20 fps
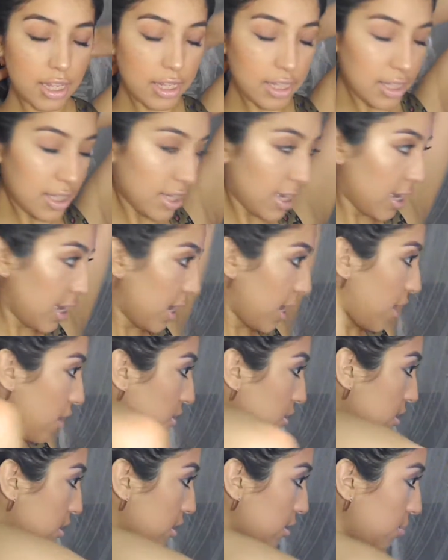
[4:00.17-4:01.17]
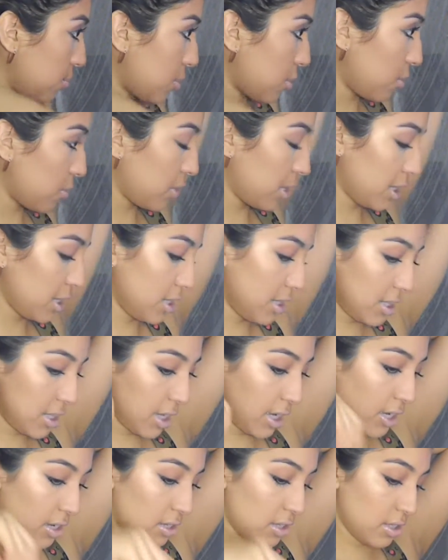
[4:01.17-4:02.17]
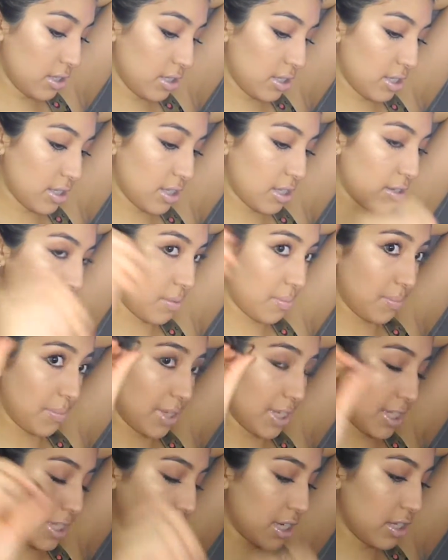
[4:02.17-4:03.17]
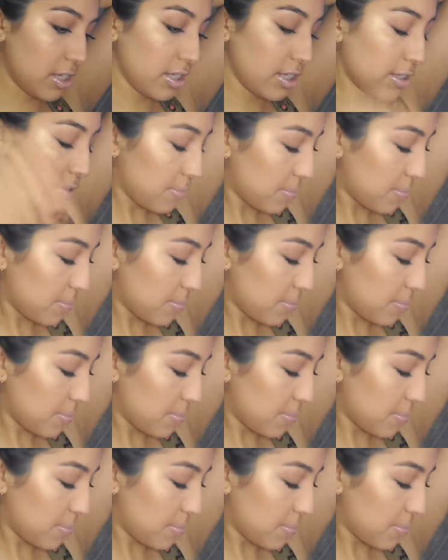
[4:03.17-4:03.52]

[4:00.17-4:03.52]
take out the ponytails, the pigtails,